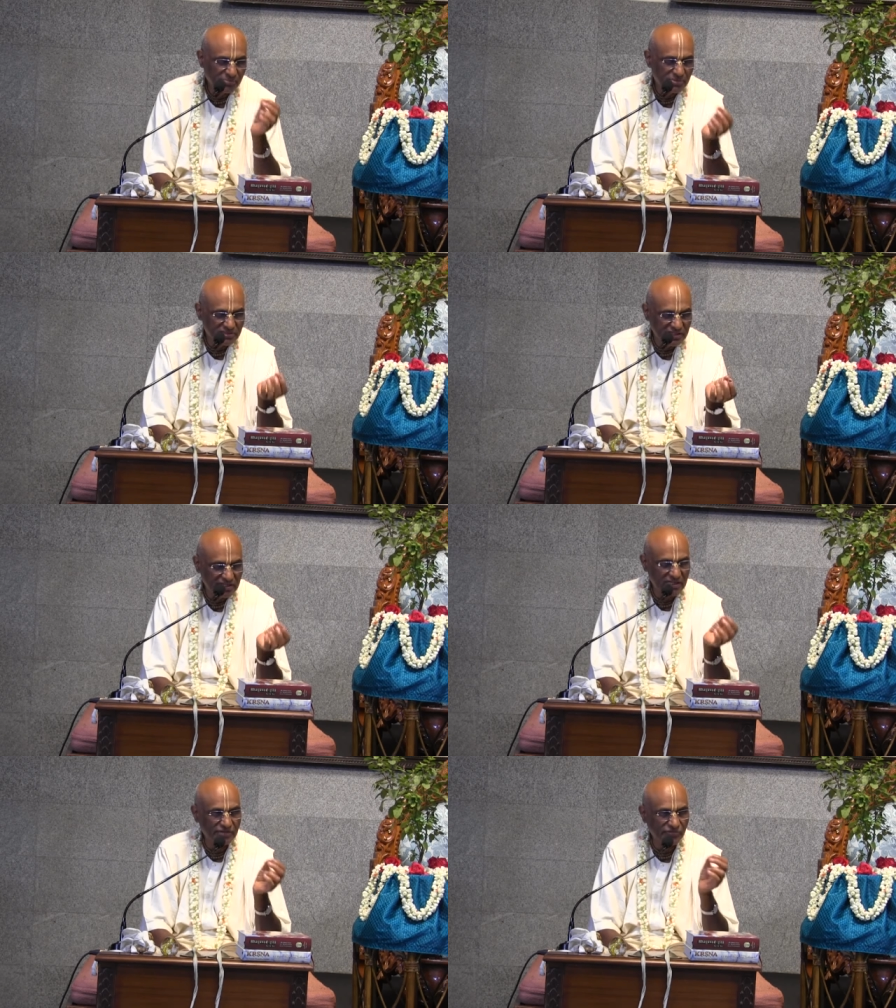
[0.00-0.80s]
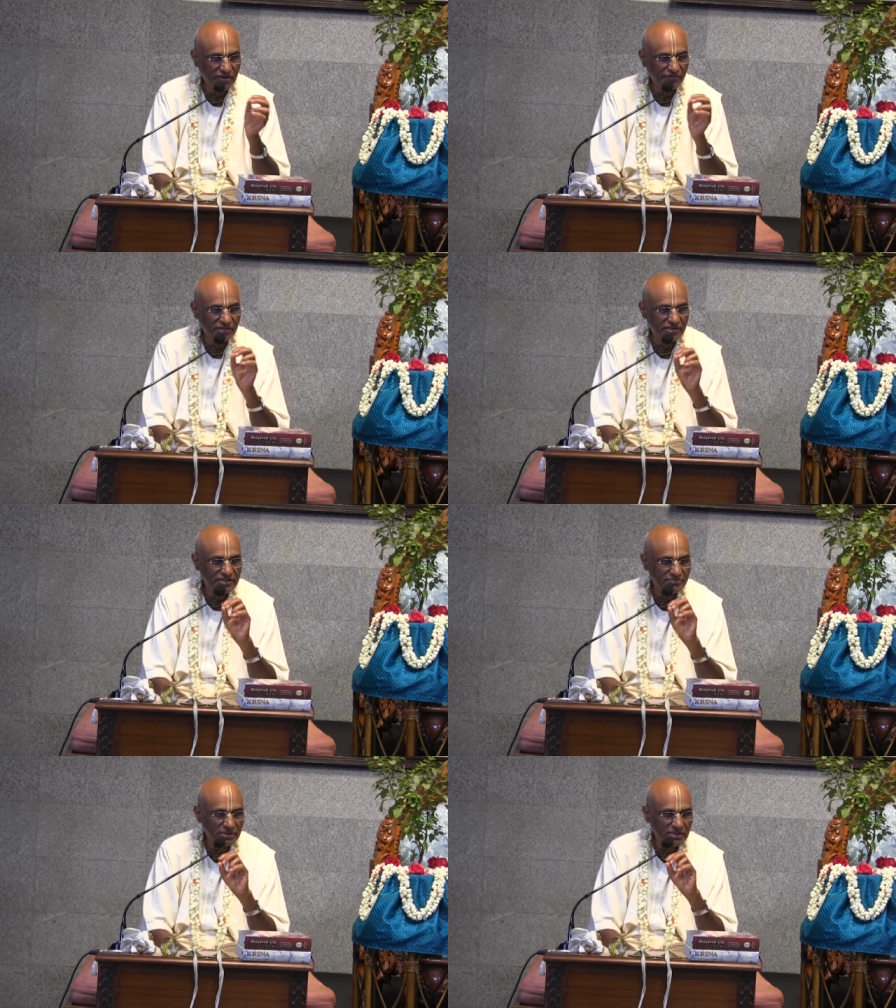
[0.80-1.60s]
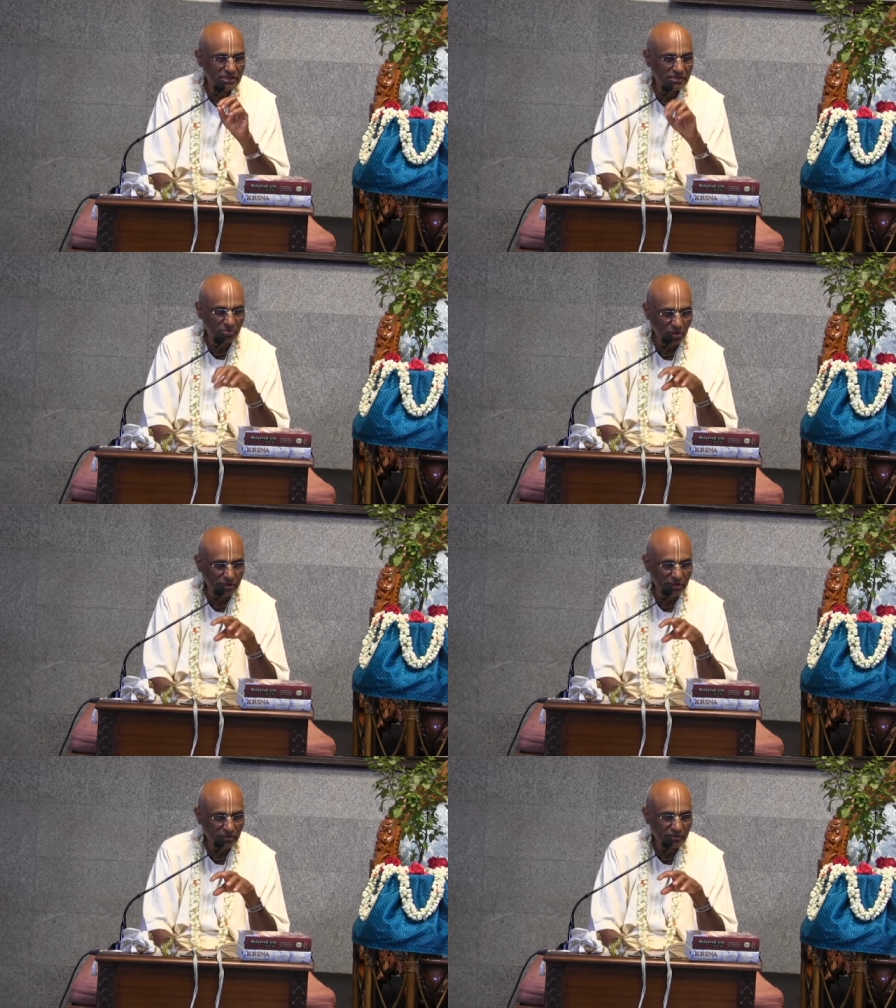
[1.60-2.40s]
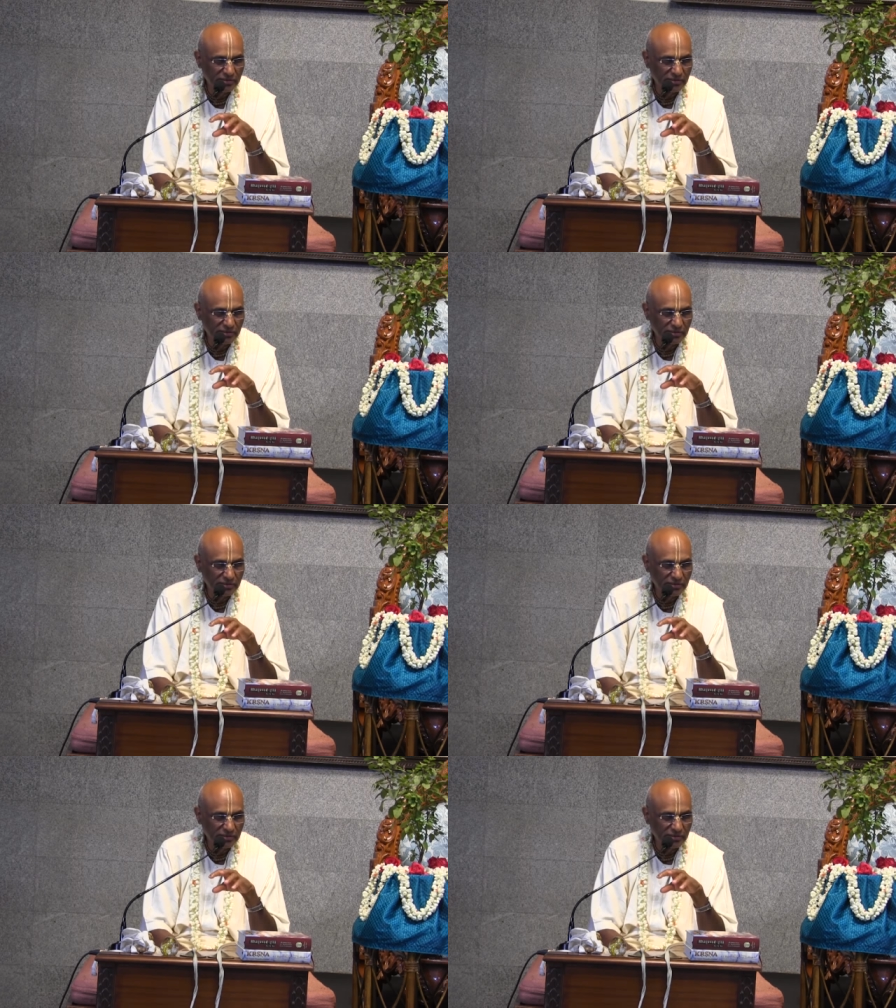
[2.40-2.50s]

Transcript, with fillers: may misidentify with this material body